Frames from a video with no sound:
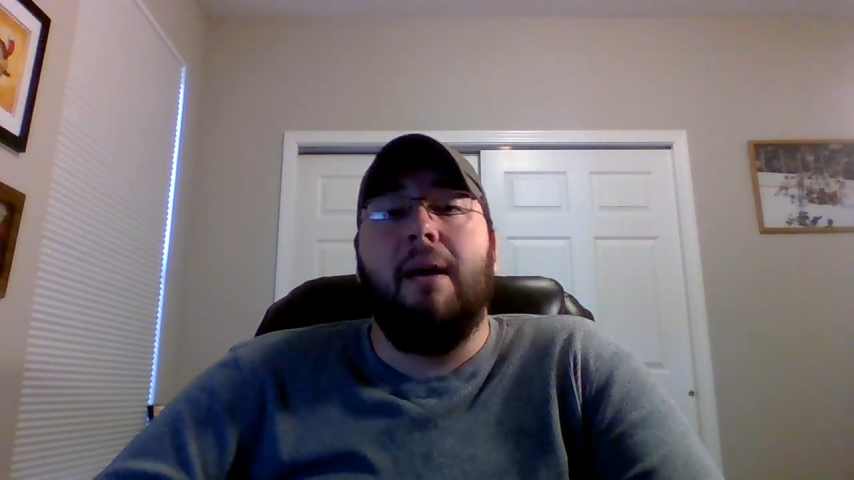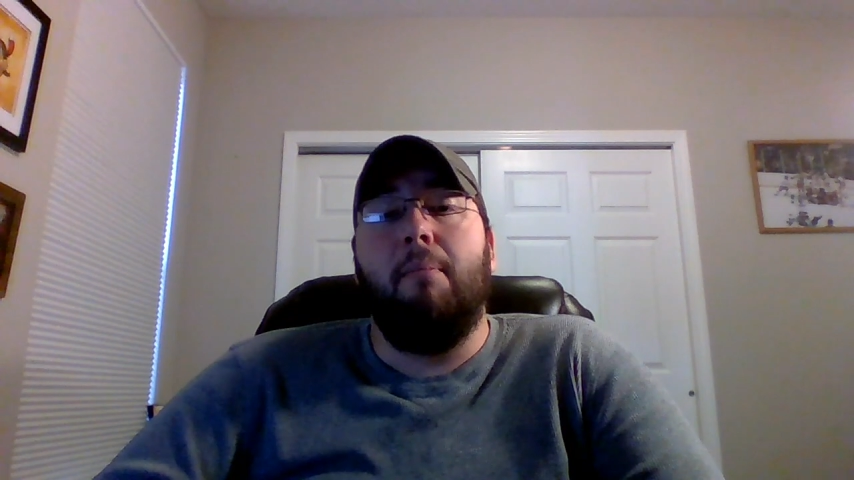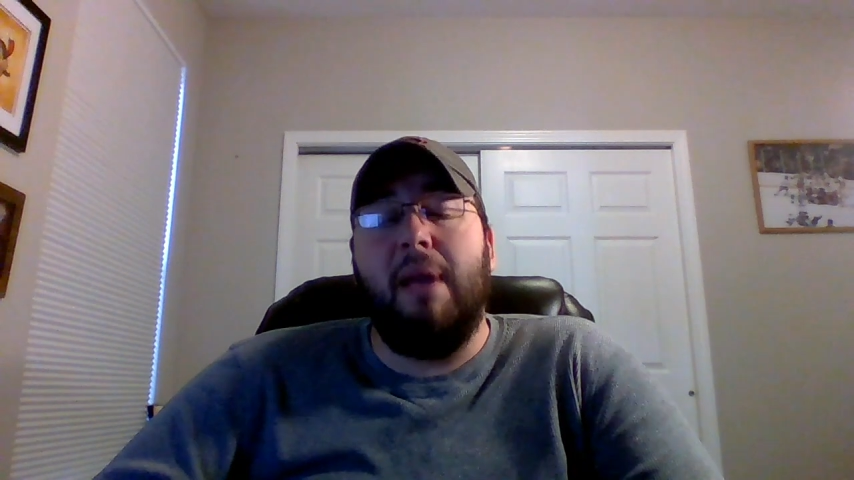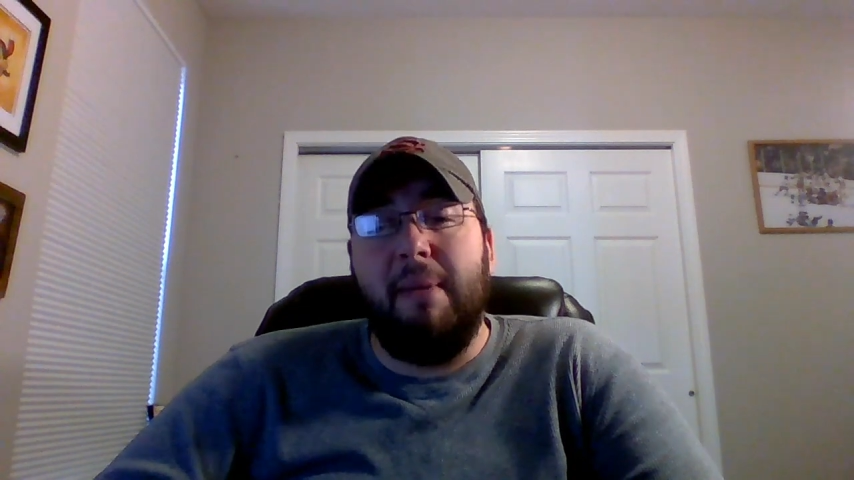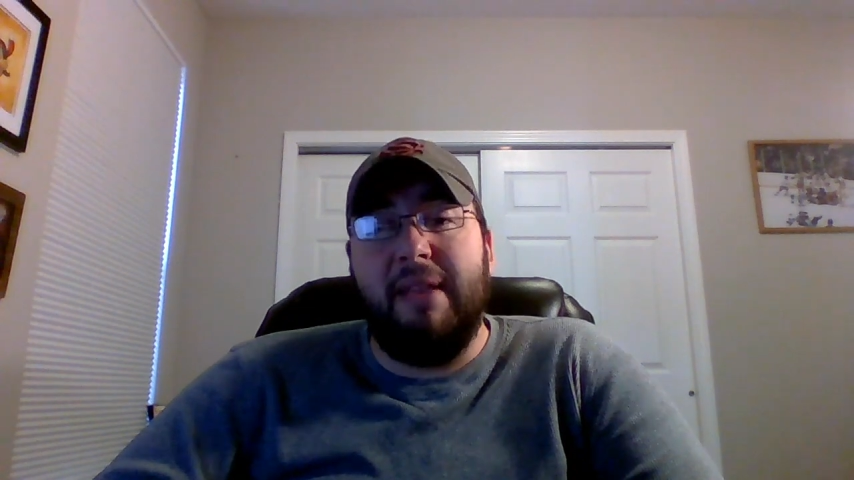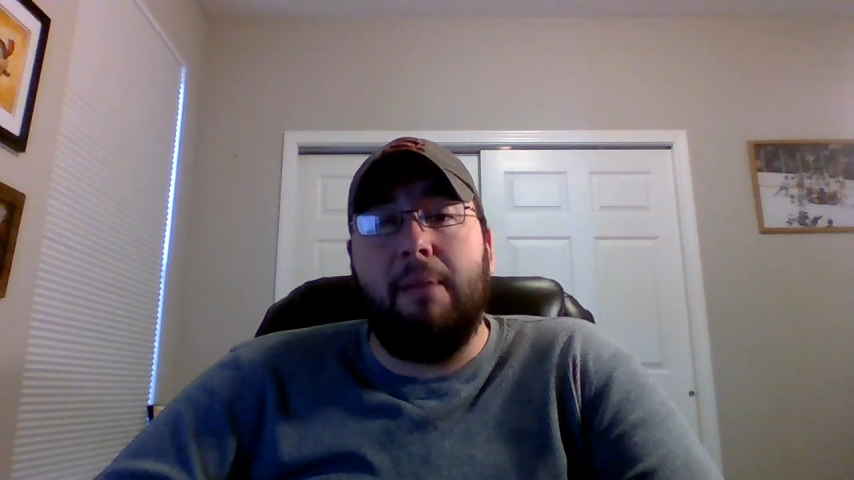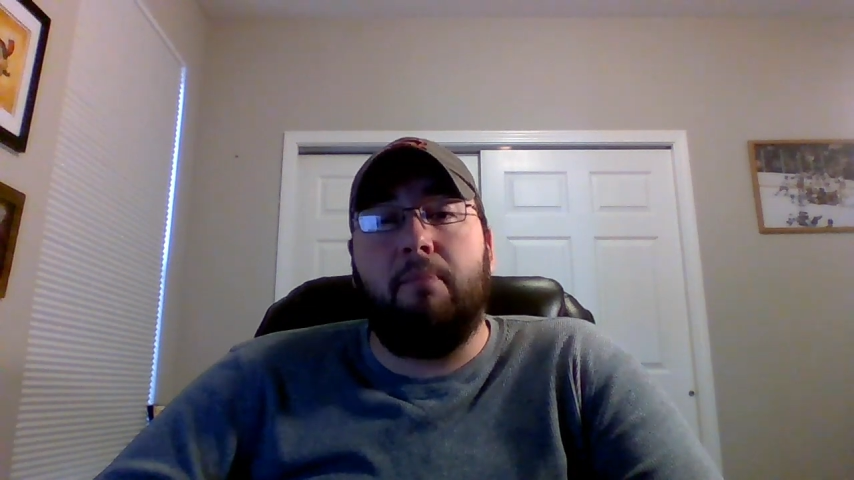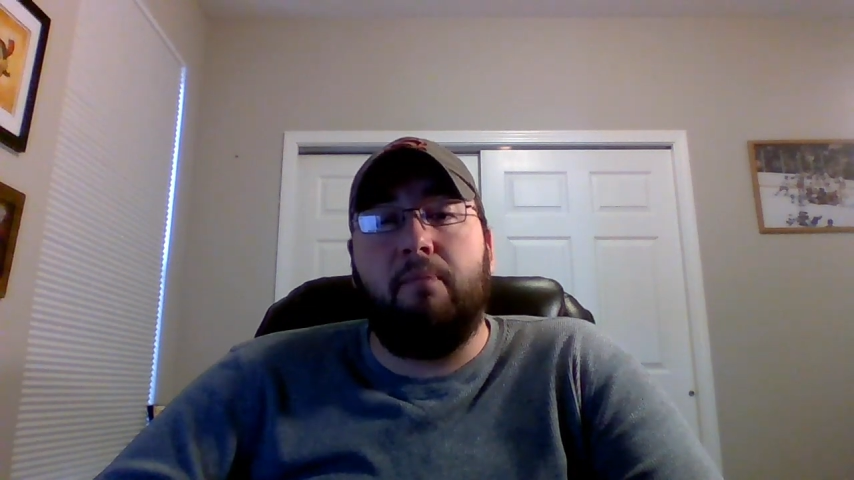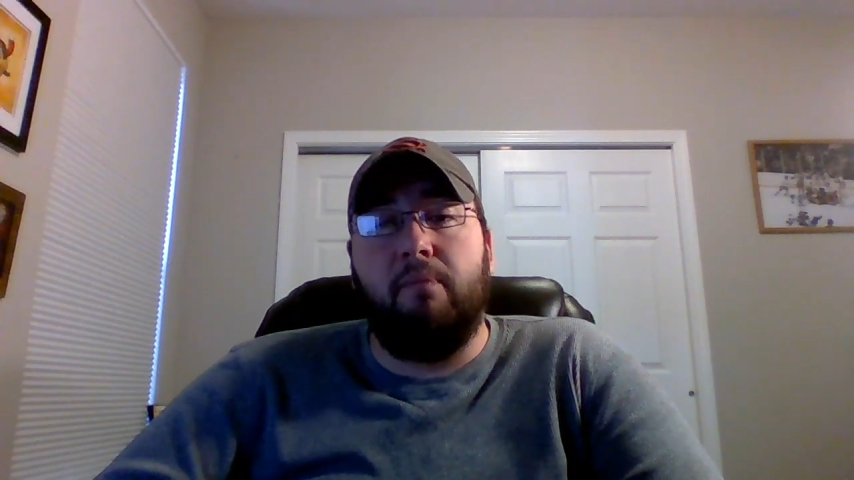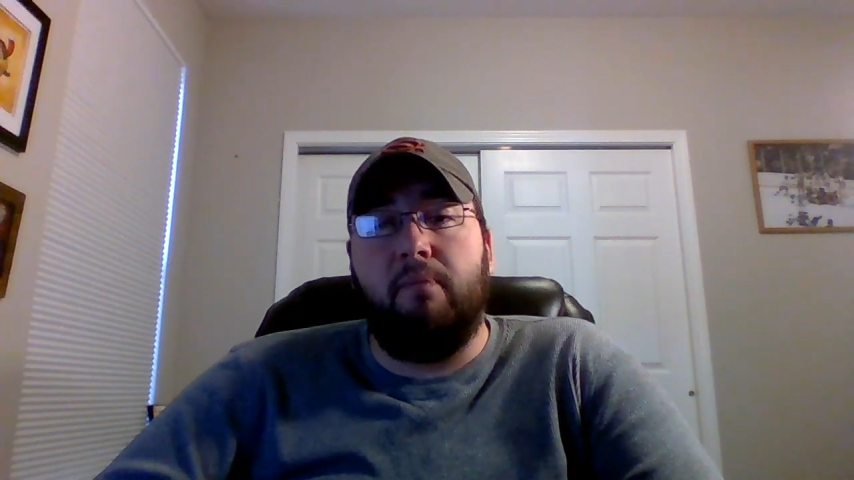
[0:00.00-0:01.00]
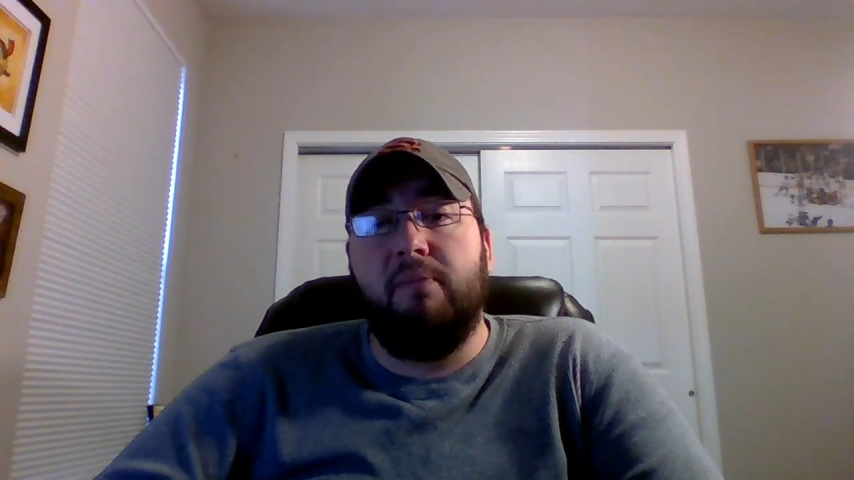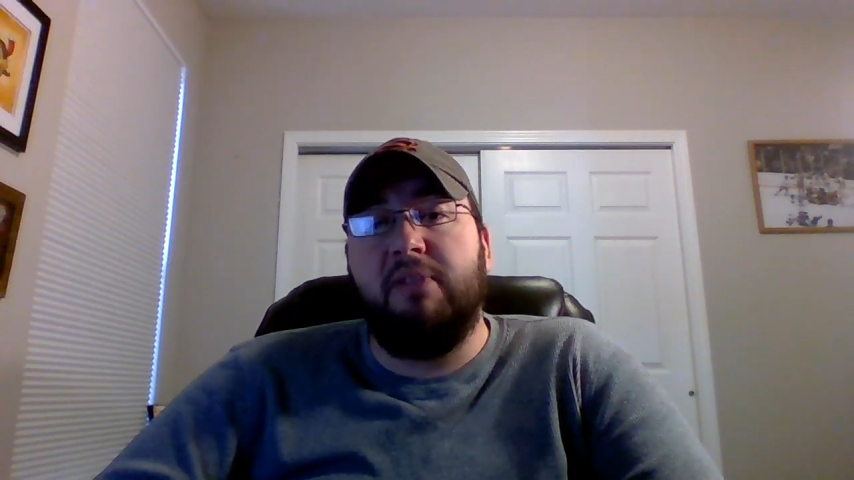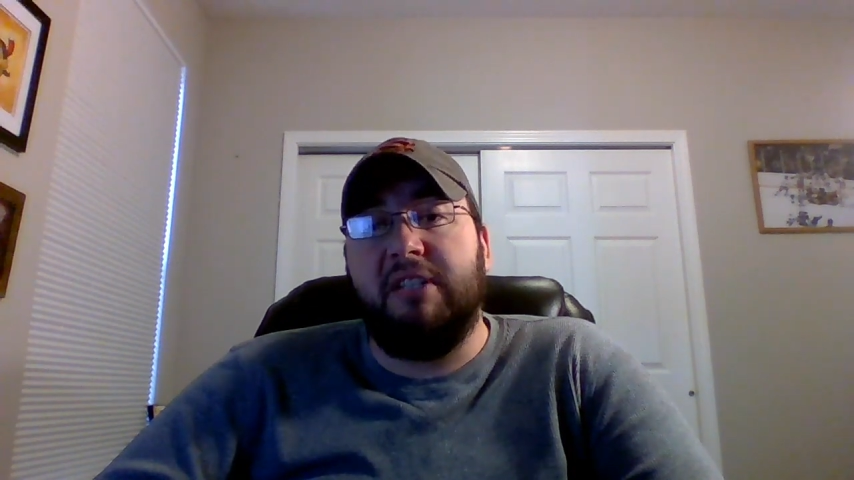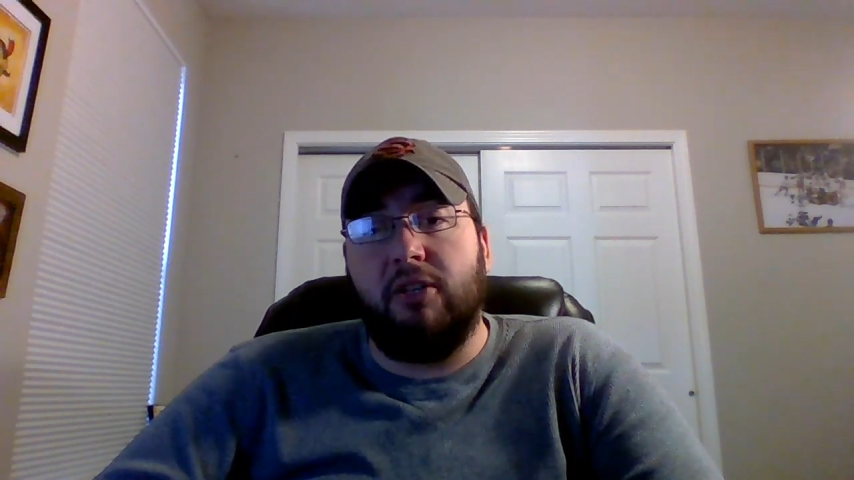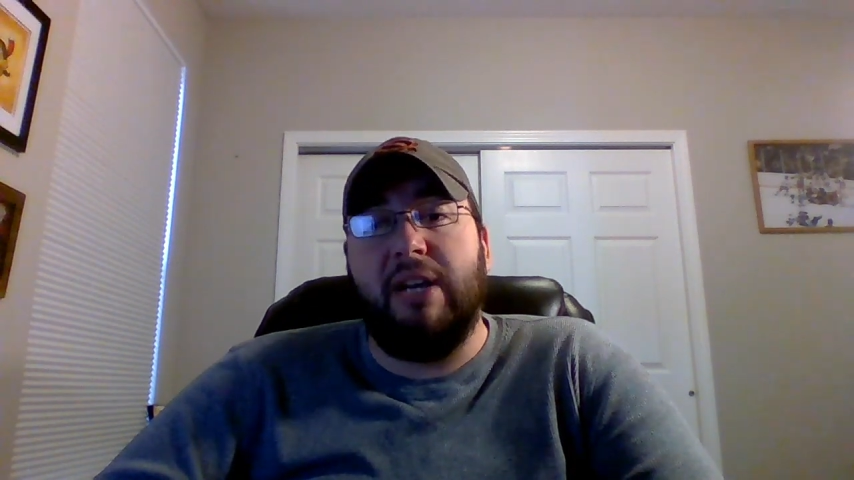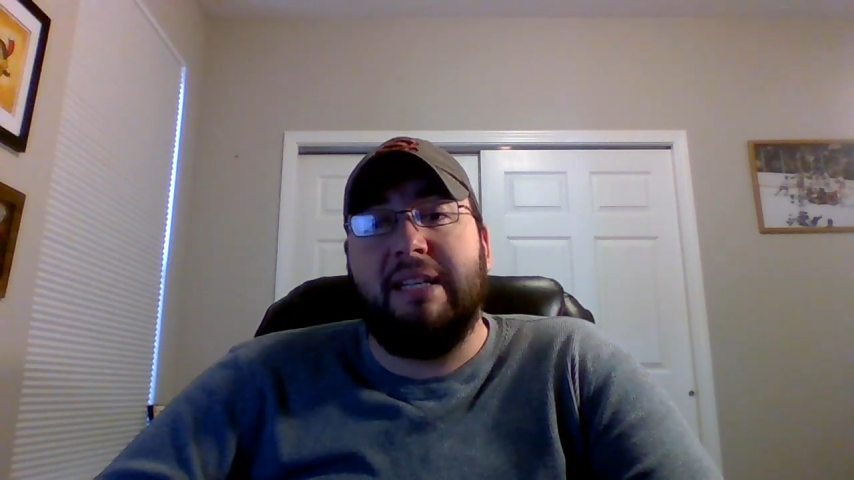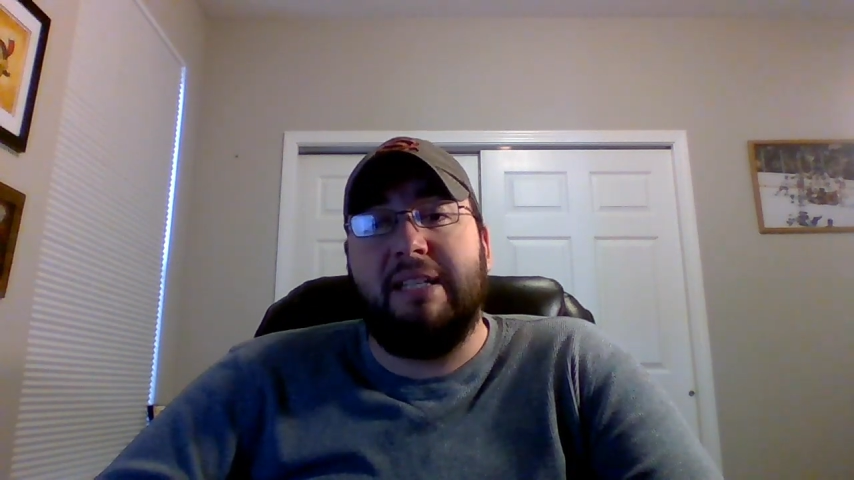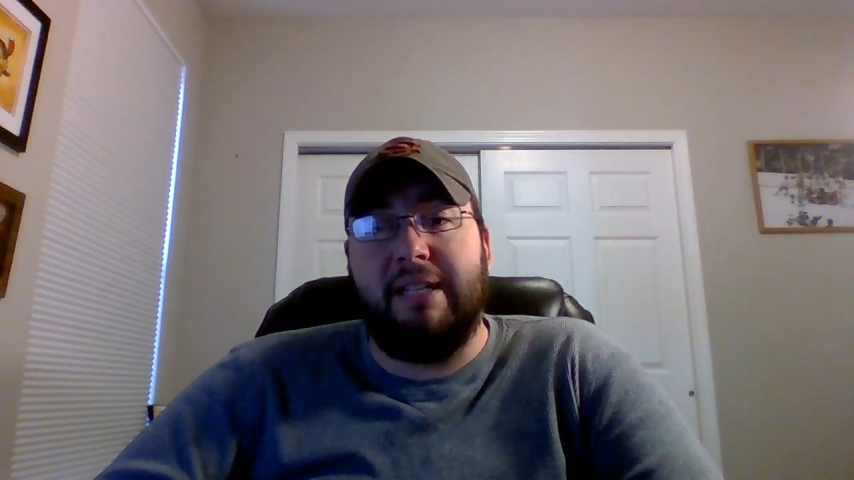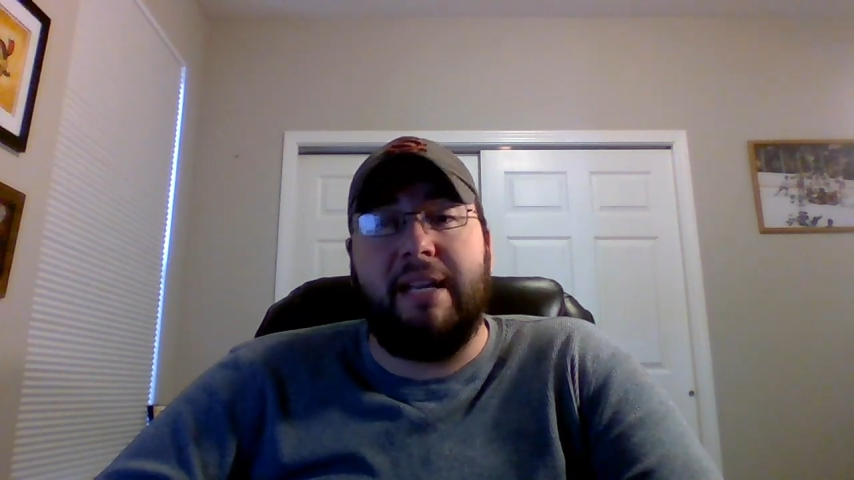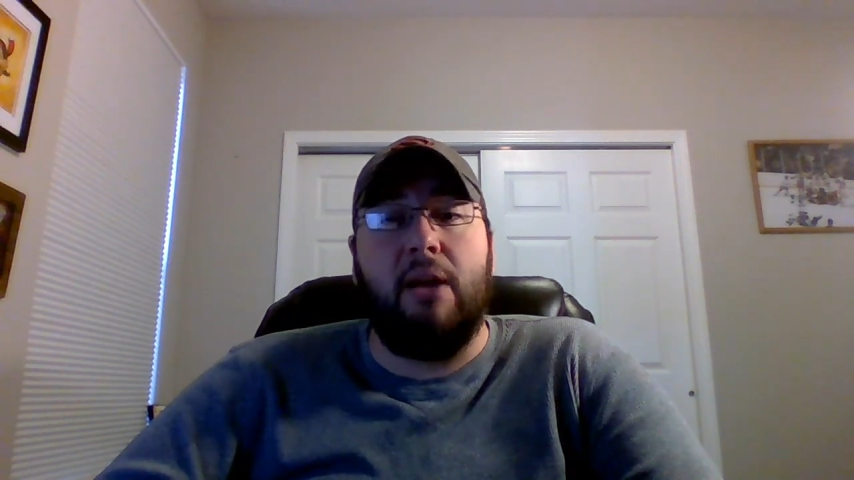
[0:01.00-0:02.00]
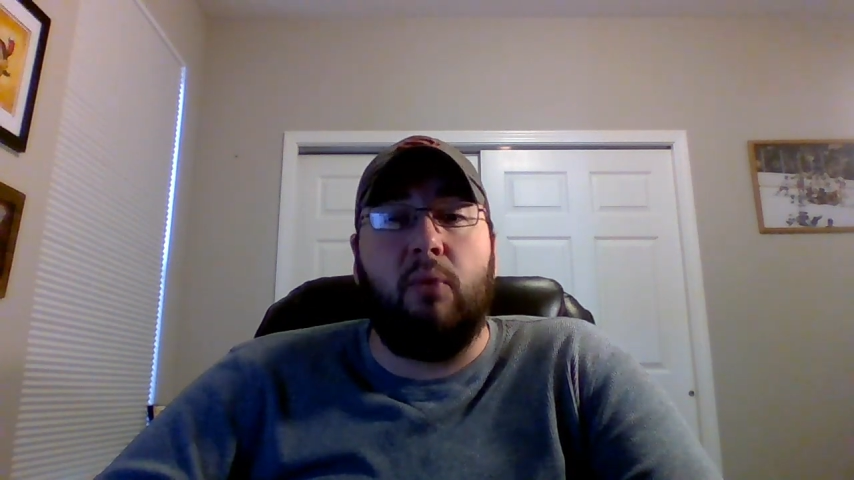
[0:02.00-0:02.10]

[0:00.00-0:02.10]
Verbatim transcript: Maybe that suggests to Ken